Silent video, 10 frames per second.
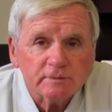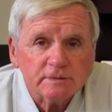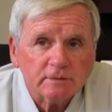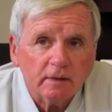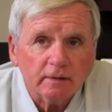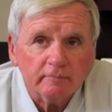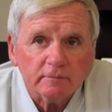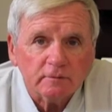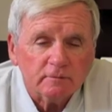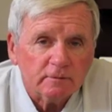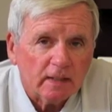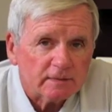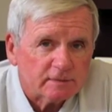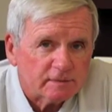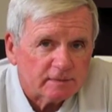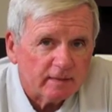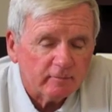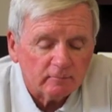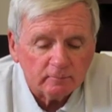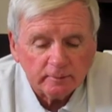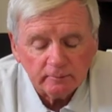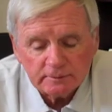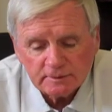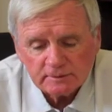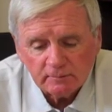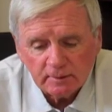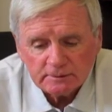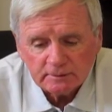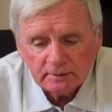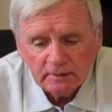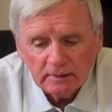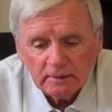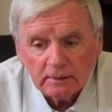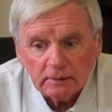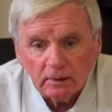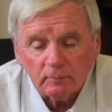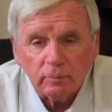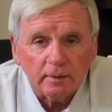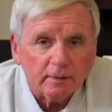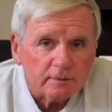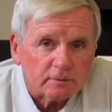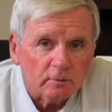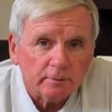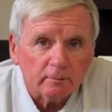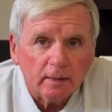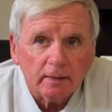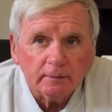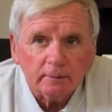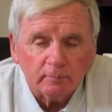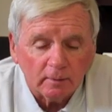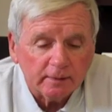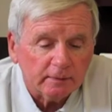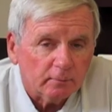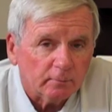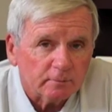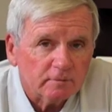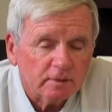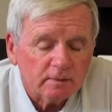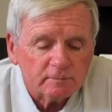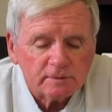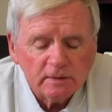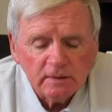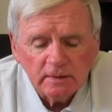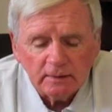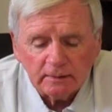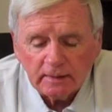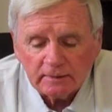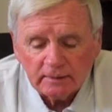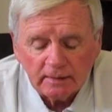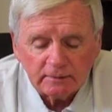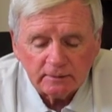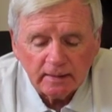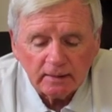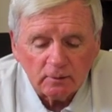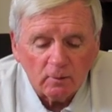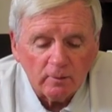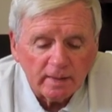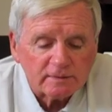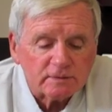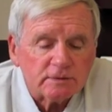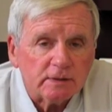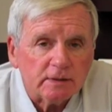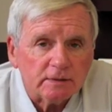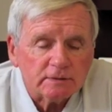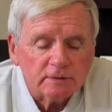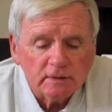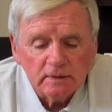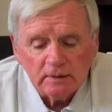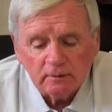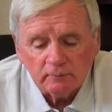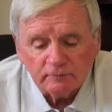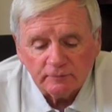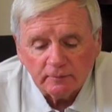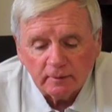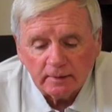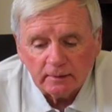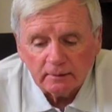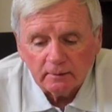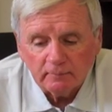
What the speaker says: we started, even in 2007 when we were just a bunch of young players going around playing the older teams. And that goal hasn't changed. We feel like